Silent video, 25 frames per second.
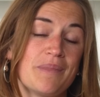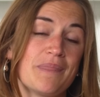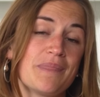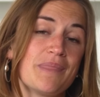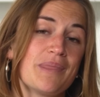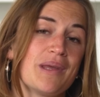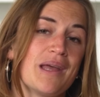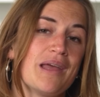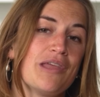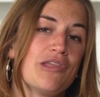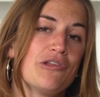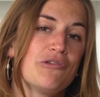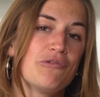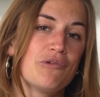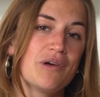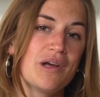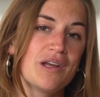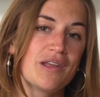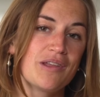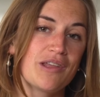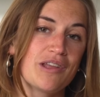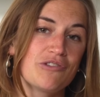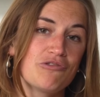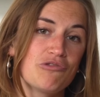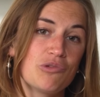That's
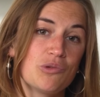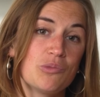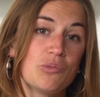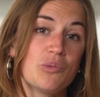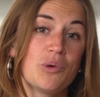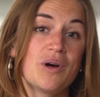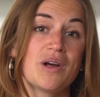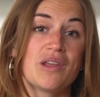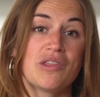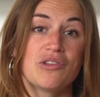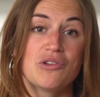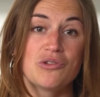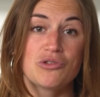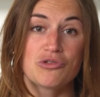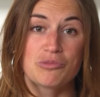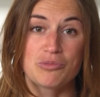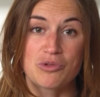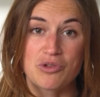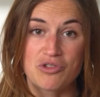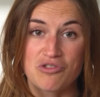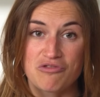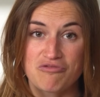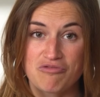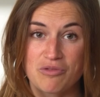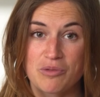fun if you want those
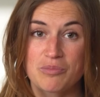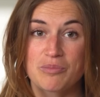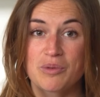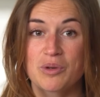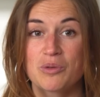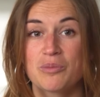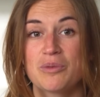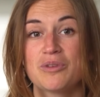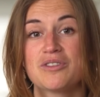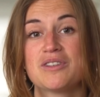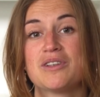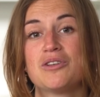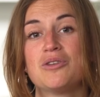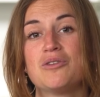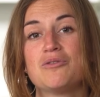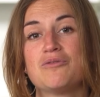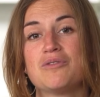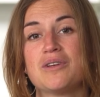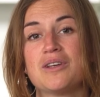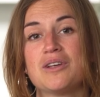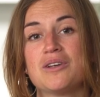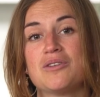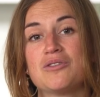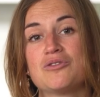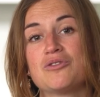beautiful moments in your
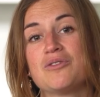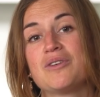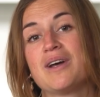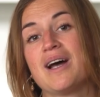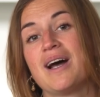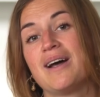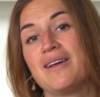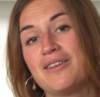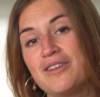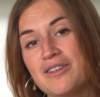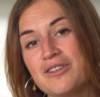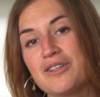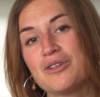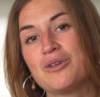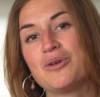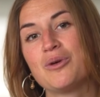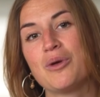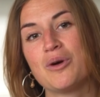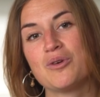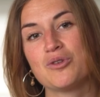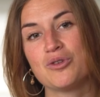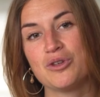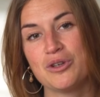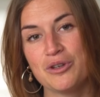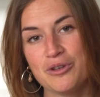video to last a little
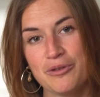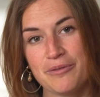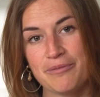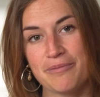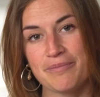longer.